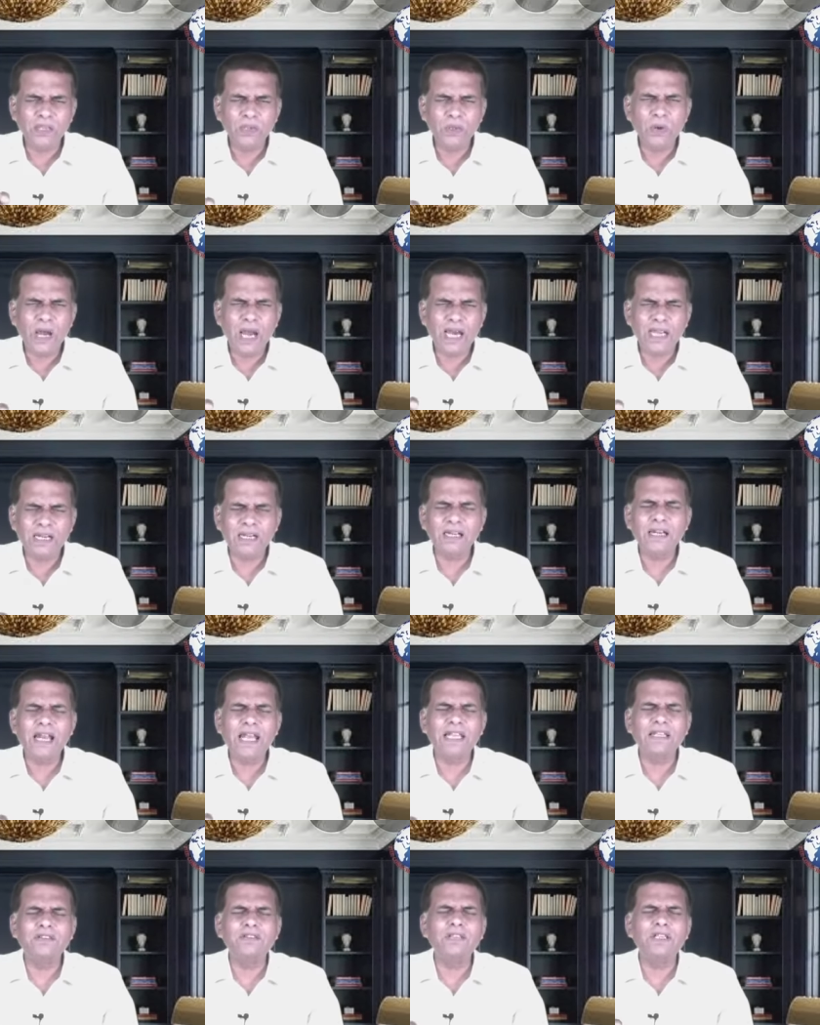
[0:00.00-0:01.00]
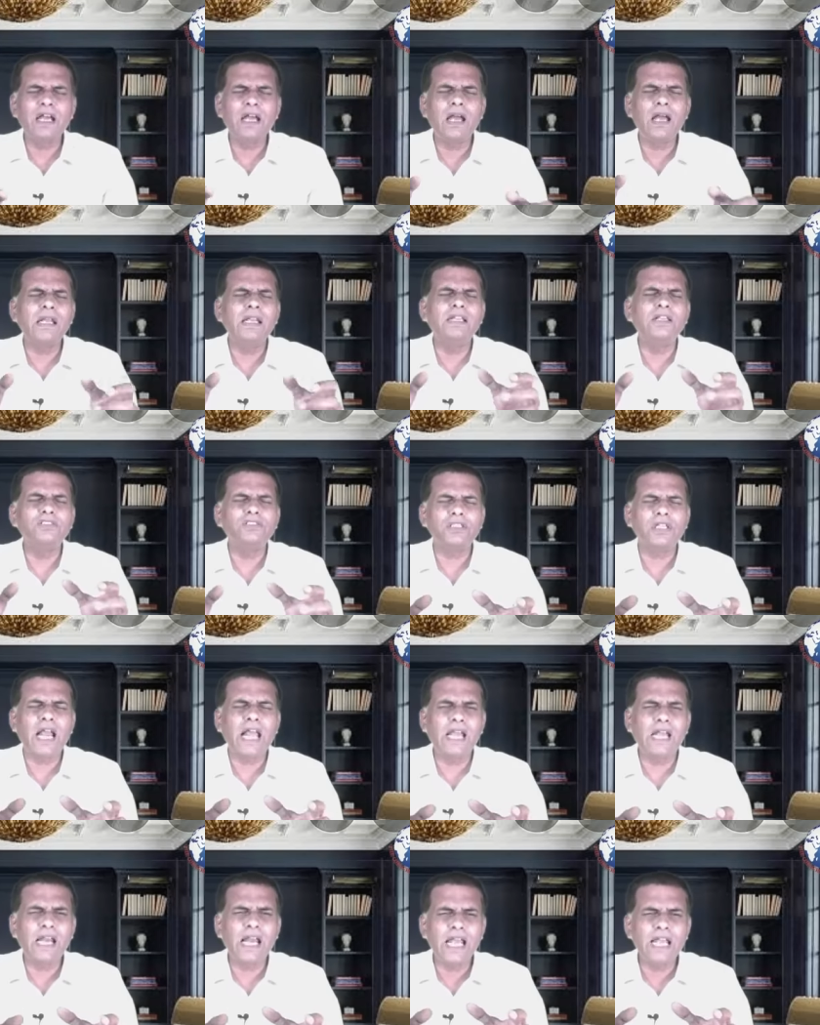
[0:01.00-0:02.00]
you are like the
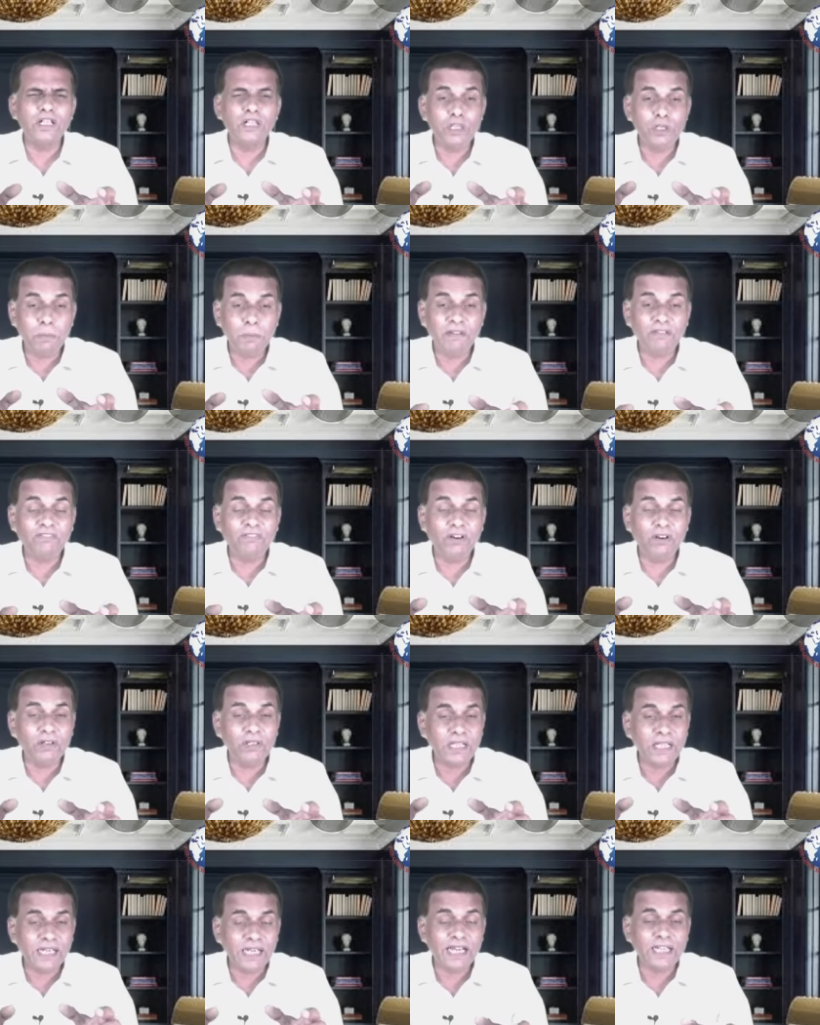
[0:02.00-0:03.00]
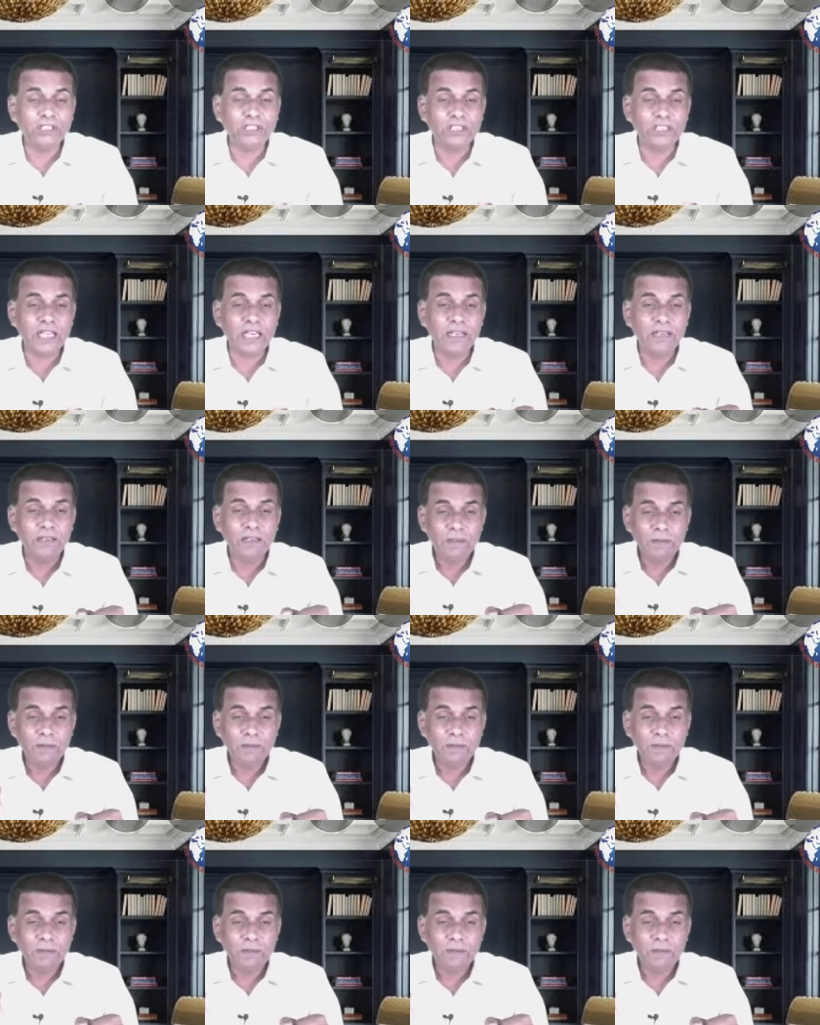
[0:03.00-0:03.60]
Israelites before the Red Sea.